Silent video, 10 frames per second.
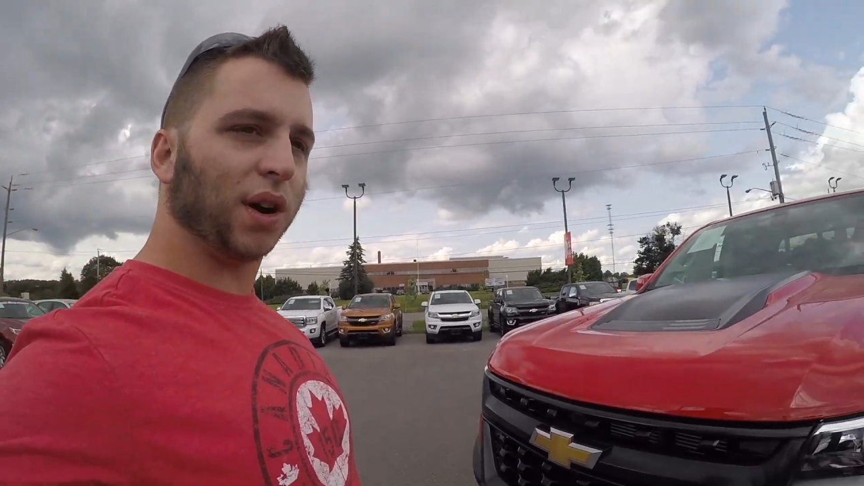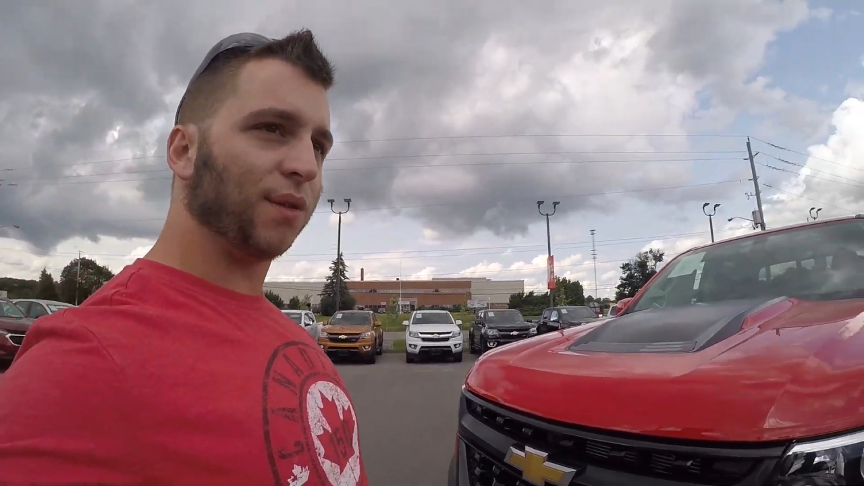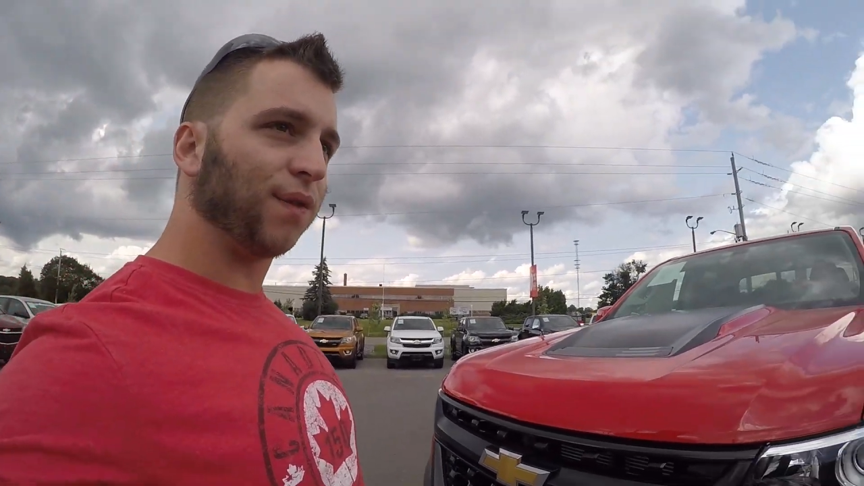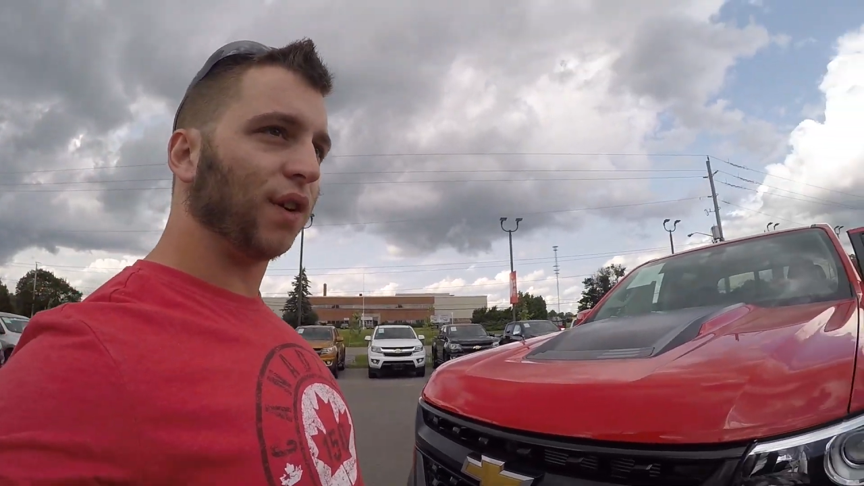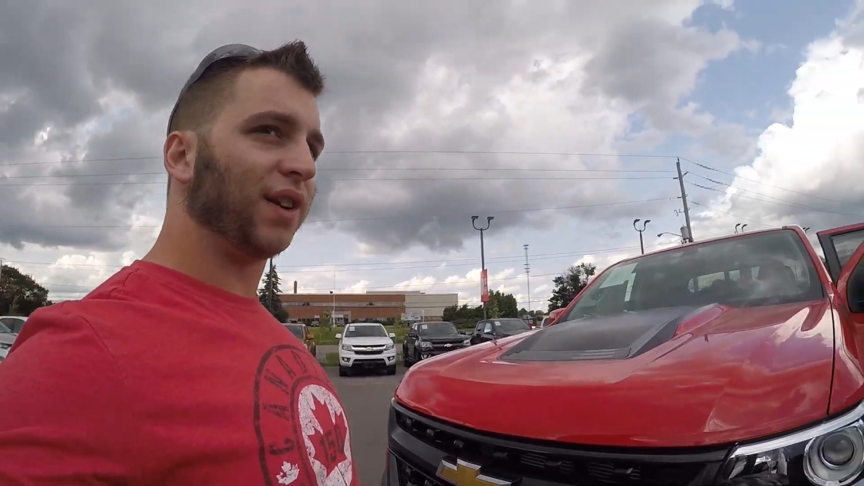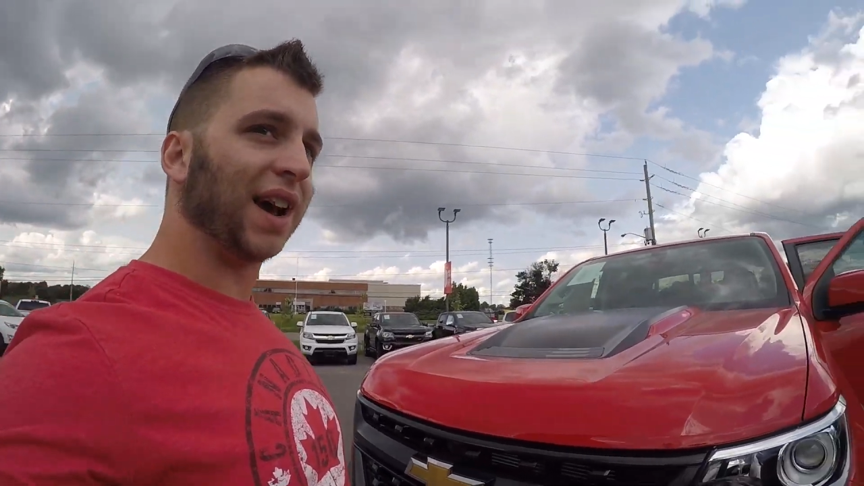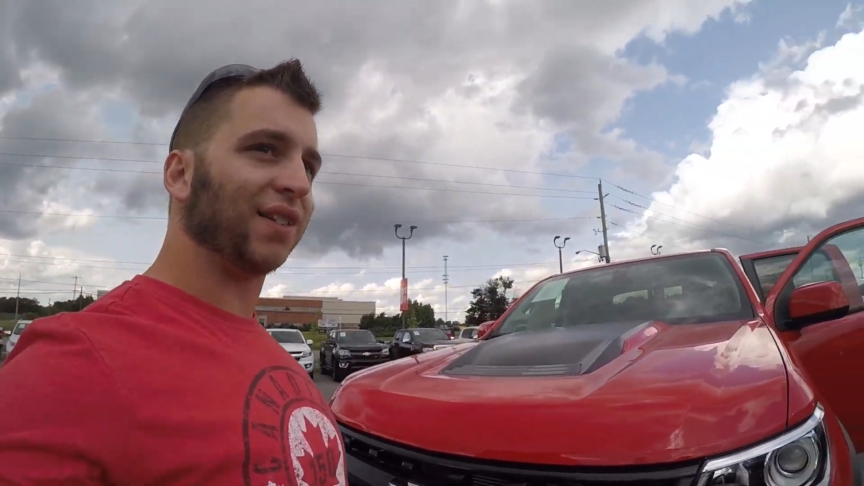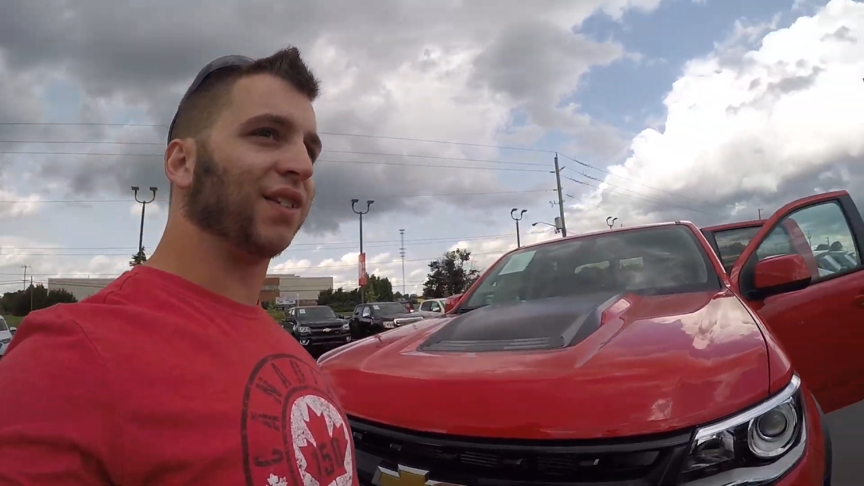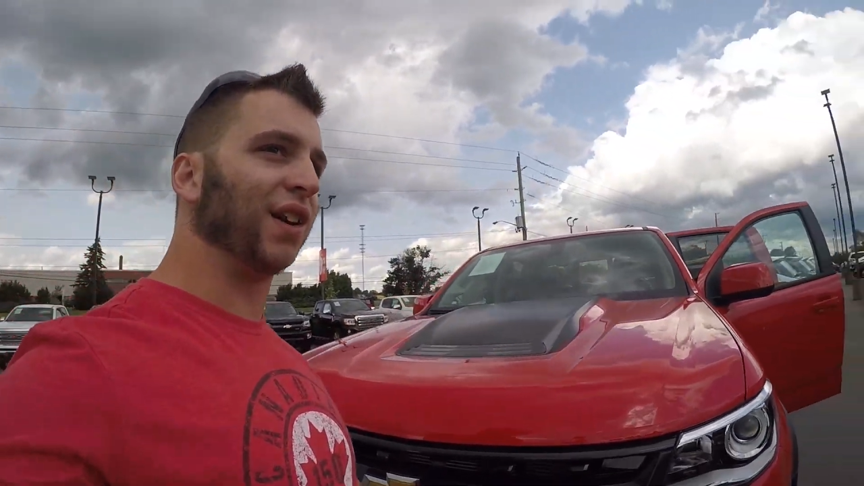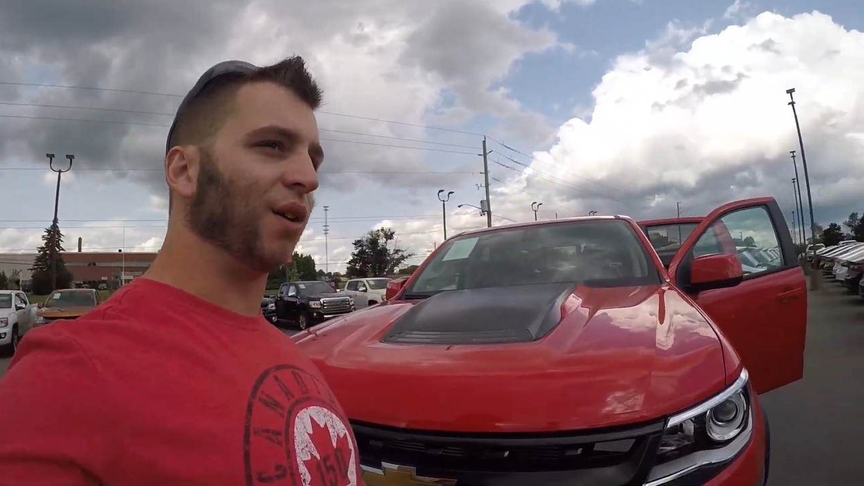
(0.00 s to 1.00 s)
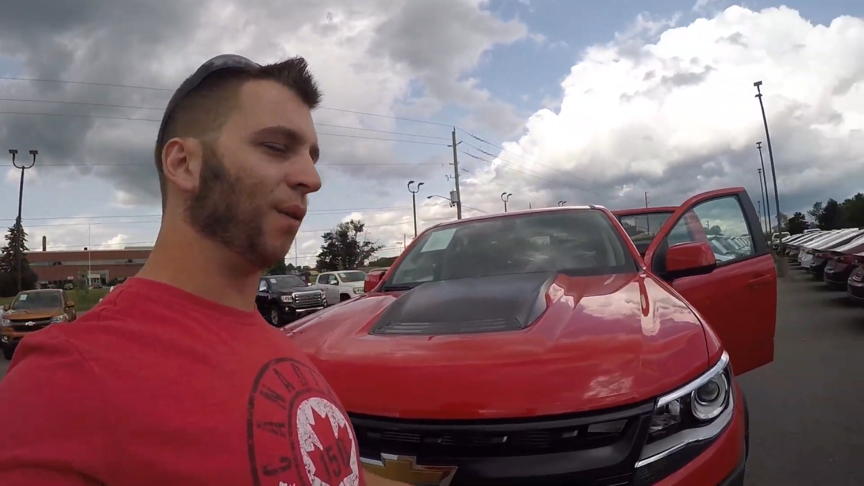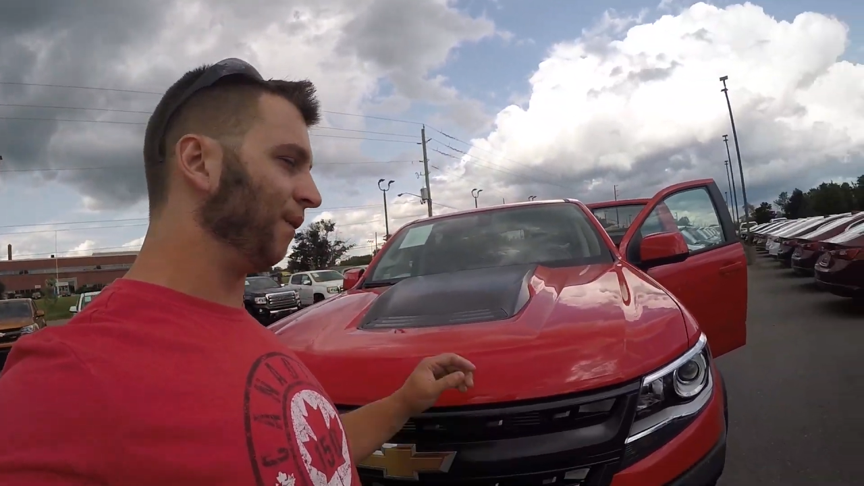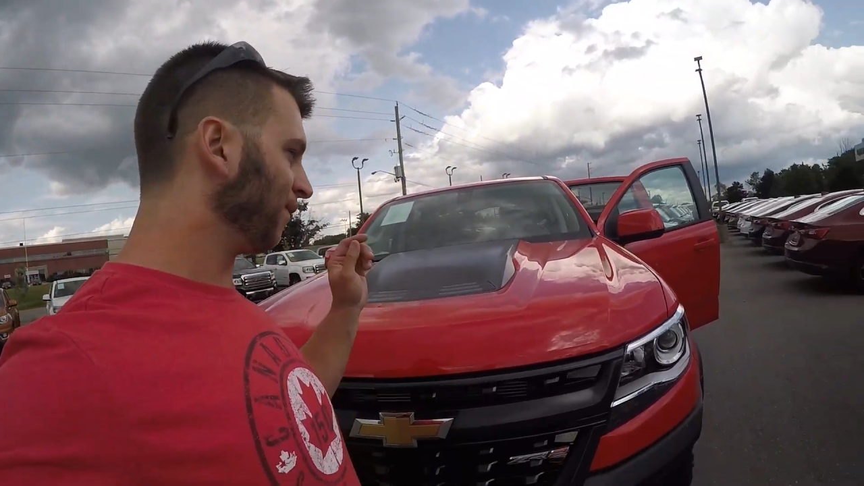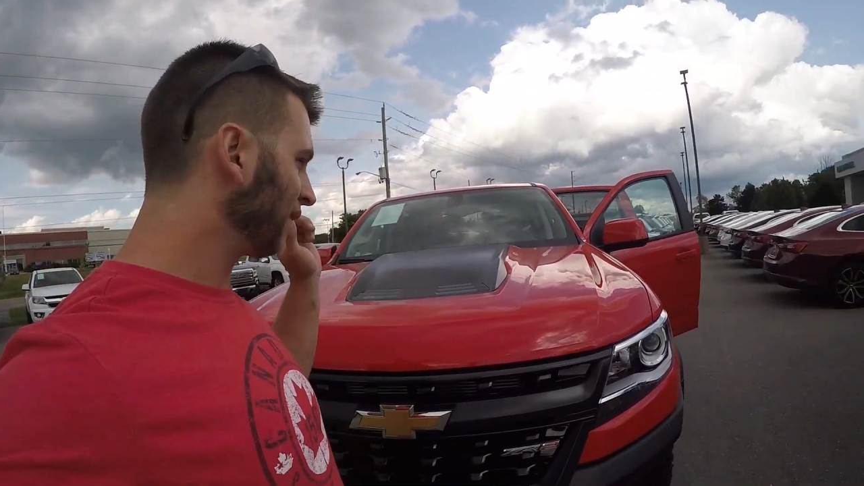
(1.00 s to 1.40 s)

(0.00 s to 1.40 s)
one out for a test tow.